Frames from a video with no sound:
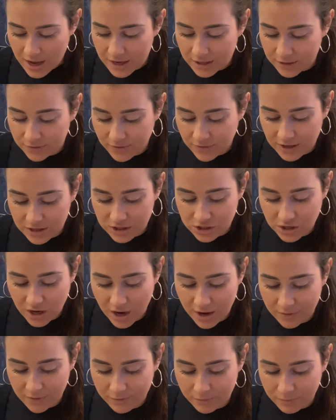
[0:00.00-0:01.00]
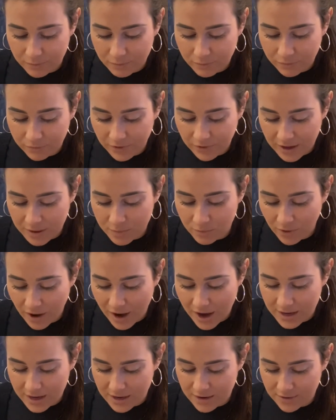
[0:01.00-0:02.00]
face shot flame
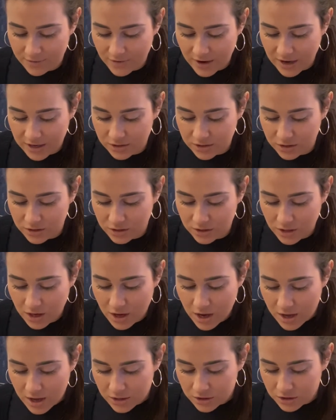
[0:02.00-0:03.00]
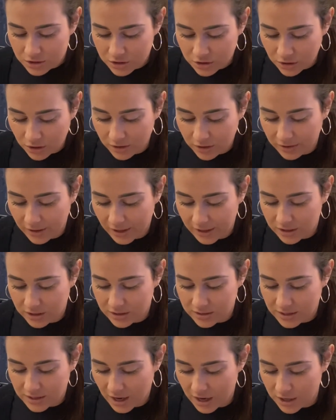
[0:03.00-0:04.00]
red and veins stood like
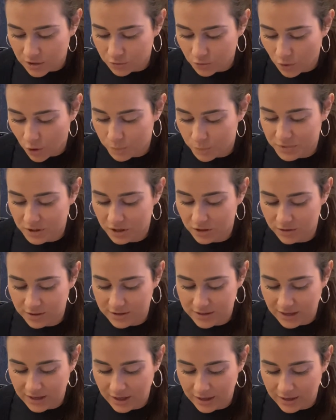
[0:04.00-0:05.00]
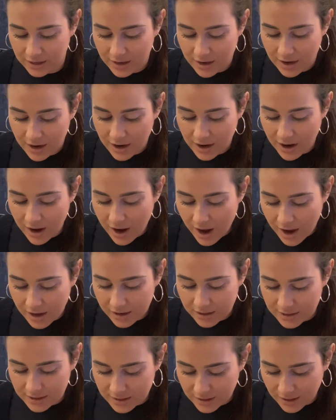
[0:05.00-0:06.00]
tent ropes under his skin. "Ah!"
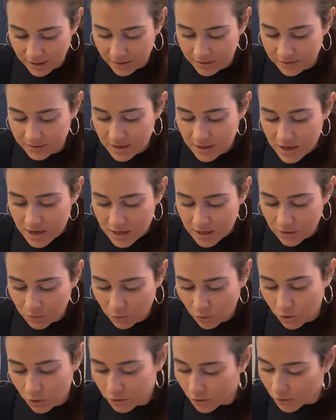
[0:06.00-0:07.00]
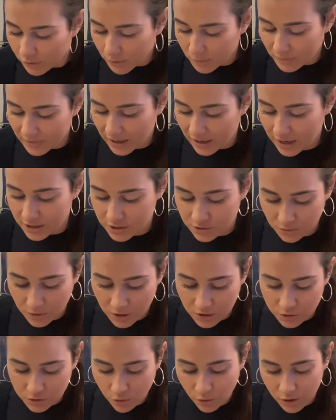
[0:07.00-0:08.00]
he yelled. He rolled over and began to
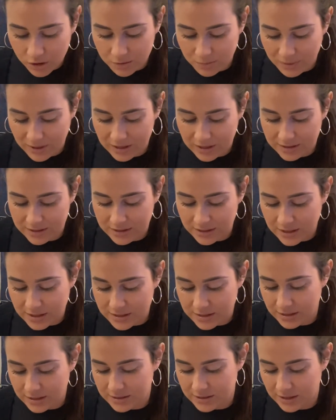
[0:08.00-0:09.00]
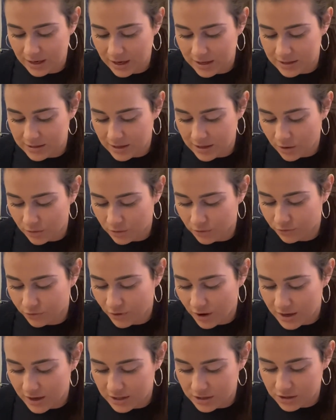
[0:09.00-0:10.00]
run towards me, and his knees and his hands out in
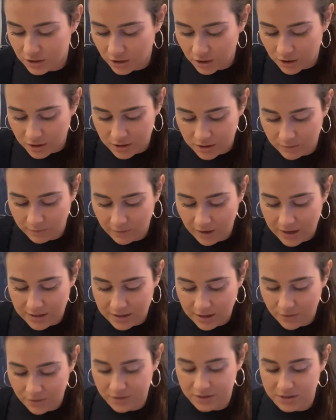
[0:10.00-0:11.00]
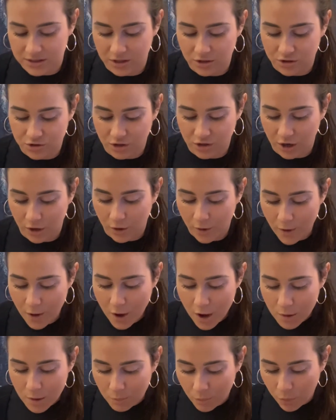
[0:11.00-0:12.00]
front. I turned and ran down the deer trail.
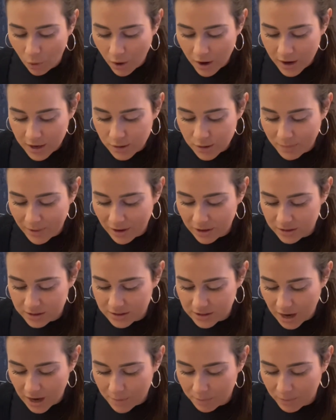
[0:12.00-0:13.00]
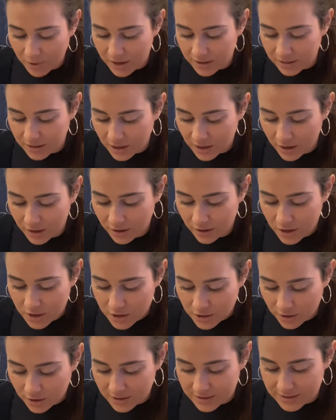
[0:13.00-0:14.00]
"Boy, you better stop right there.
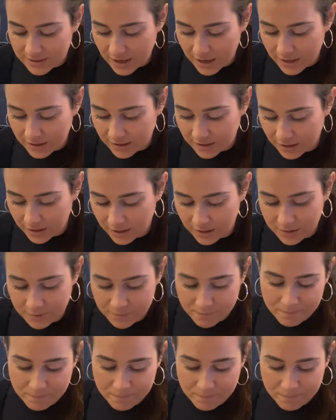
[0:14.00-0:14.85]
You're a dead kid."